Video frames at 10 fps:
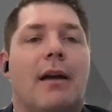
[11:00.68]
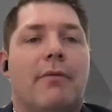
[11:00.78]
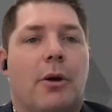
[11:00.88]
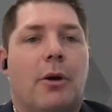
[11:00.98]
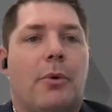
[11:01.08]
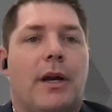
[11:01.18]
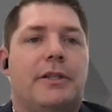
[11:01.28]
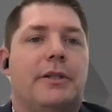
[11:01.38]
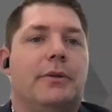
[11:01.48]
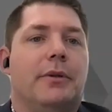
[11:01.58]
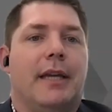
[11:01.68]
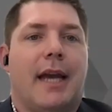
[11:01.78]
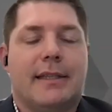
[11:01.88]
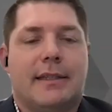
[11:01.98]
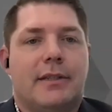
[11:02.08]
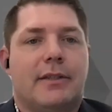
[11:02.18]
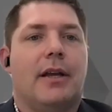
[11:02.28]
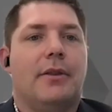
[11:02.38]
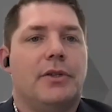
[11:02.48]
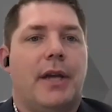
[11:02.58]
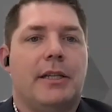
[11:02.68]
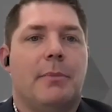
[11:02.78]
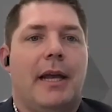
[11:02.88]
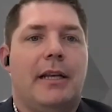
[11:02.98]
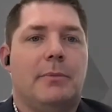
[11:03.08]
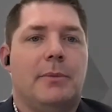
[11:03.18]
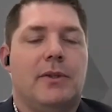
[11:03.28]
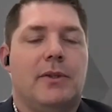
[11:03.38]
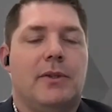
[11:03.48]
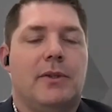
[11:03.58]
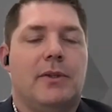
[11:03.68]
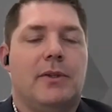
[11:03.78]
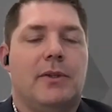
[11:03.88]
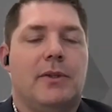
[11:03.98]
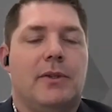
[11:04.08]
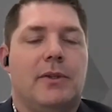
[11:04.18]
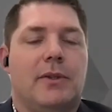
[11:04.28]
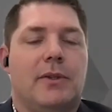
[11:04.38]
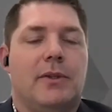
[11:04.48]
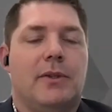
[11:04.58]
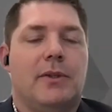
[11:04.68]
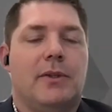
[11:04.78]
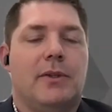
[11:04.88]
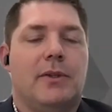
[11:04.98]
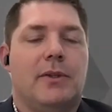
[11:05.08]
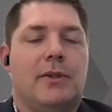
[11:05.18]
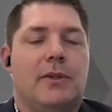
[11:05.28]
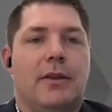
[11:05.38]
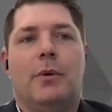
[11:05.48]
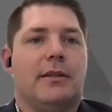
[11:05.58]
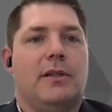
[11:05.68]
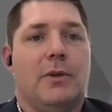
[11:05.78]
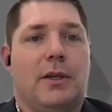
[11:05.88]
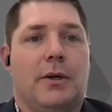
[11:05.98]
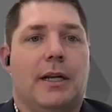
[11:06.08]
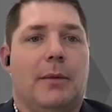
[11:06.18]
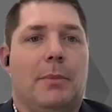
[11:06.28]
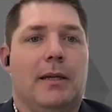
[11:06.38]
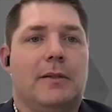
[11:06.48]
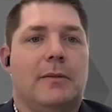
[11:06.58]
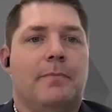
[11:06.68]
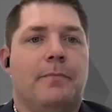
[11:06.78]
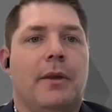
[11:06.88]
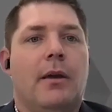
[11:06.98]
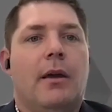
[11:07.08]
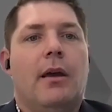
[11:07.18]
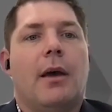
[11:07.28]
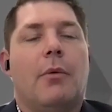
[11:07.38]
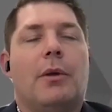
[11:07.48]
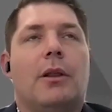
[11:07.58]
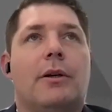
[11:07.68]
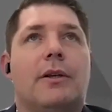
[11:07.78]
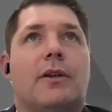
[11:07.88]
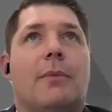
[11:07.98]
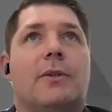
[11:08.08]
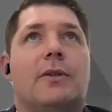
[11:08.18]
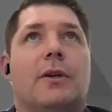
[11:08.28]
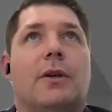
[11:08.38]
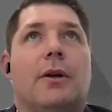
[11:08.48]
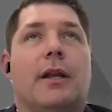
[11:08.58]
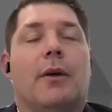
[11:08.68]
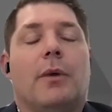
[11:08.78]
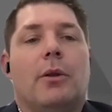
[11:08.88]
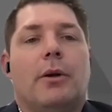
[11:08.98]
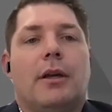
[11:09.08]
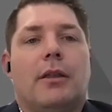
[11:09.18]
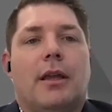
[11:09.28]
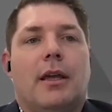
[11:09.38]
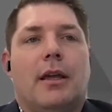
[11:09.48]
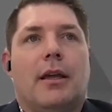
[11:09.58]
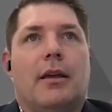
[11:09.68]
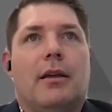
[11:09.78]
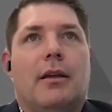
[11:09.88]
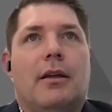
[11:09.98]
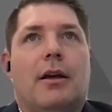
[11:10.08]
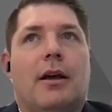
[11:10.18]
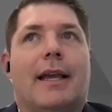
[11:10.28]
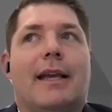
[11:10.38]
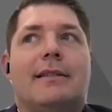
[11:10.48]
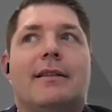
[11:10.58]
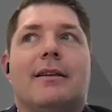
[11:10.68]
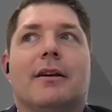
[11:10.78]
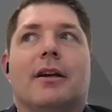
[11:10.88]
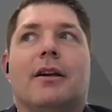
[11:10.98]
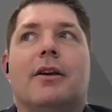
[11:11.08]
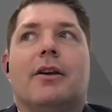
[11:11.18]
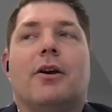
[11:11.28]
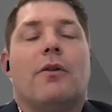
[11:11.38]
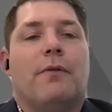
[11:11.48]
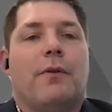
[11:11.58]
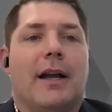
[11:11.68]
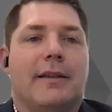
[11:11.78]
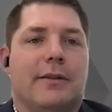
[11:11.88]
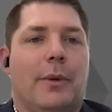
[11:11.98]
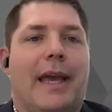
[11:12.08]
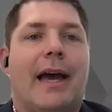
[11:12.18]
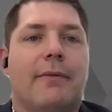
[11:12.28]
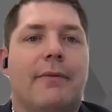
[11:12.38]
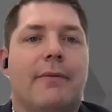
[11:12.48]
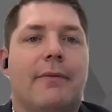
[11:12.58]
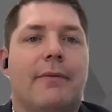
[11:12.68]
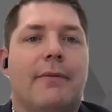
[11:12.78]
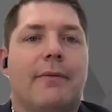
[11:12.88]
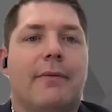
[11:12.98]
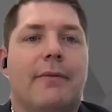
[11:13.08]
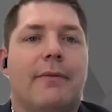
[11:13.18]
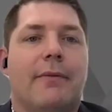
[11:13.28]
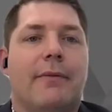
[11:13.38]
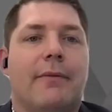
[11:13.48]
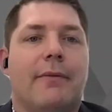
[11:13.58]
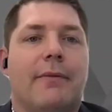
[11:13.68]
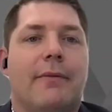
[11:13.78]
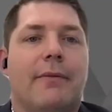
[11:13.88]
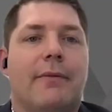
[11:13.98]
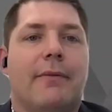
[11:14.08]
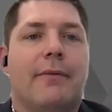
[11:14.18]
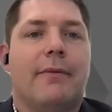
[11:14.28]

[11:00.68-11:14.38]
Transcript: we have the operational, the asset side, and the change management side, this is really where we can start focusing on the cybersecurity. And when we look at cybersecurity and we look at the, I guess, the confines that we have to work in that area,